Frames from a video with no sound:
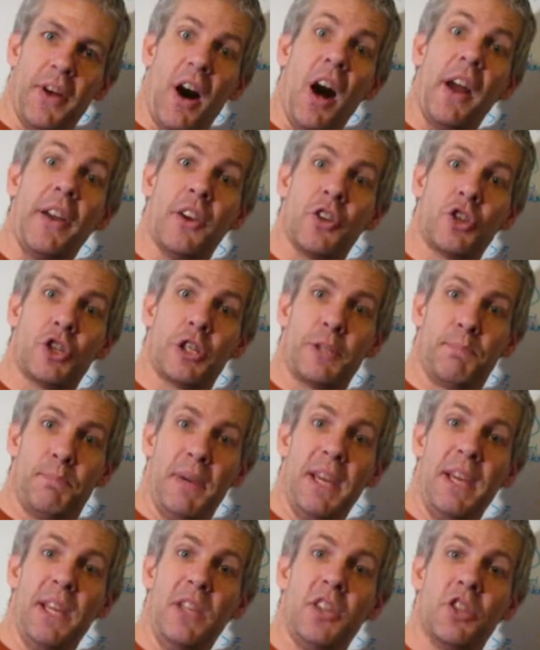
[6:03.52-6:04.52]
higher
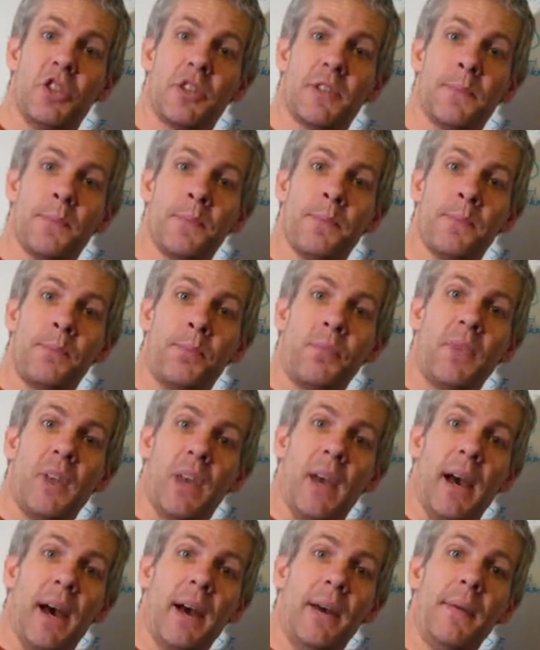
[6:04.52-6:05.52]
speeds,
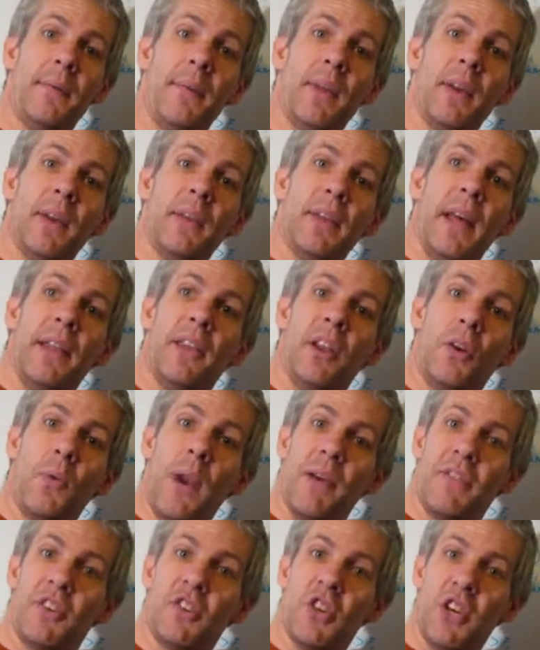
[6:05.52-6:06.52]
yeah, then the
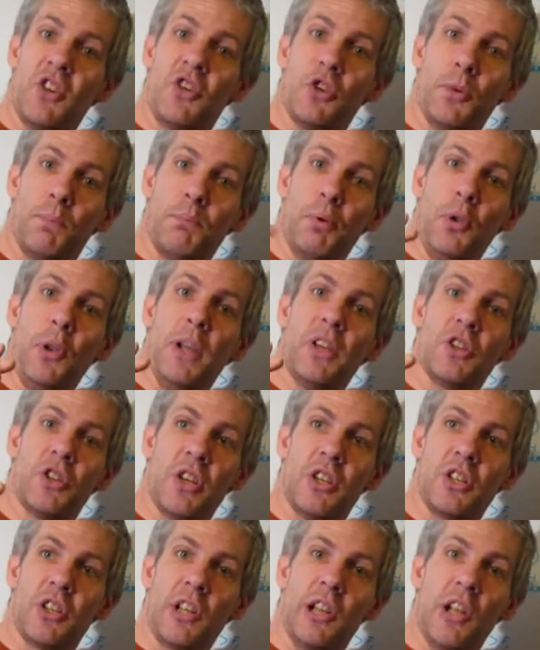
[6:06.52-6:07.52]
gravitational pull
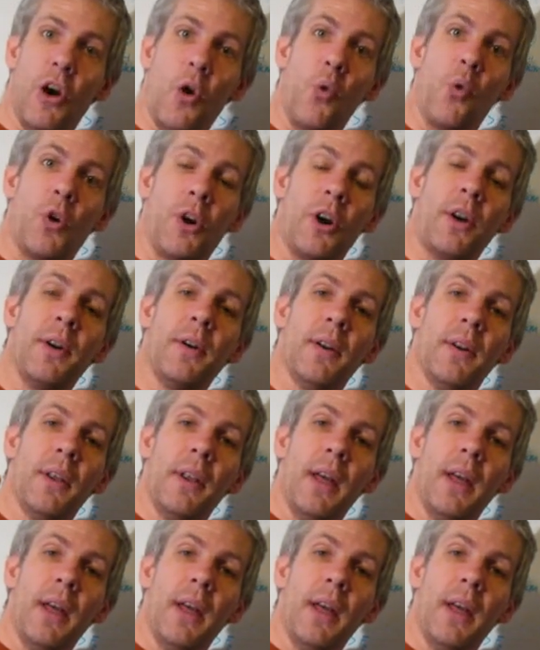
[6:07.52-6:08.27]
is lower.